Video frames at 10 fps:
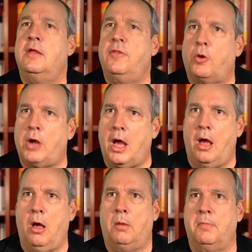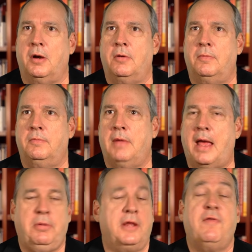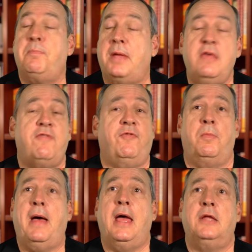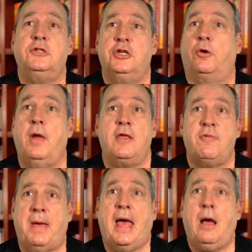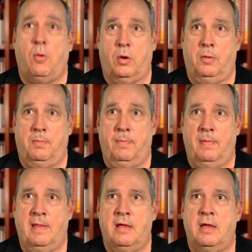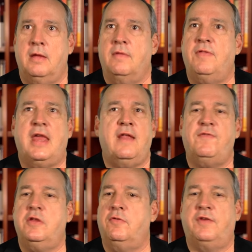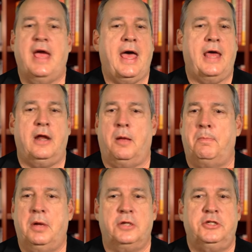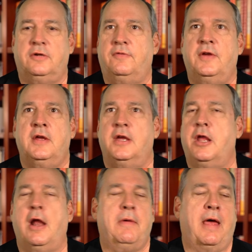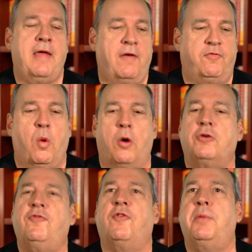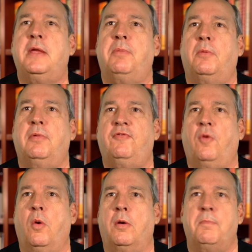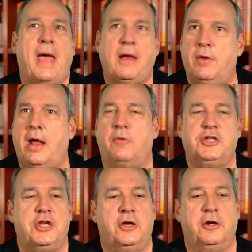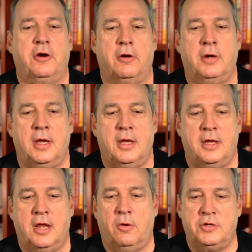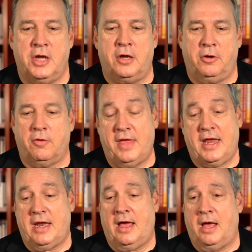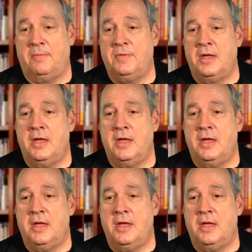they're calmer. I believe a peaceful mind generates power. That if you've got a bunch of, I've worked for people before back when I was younger, that,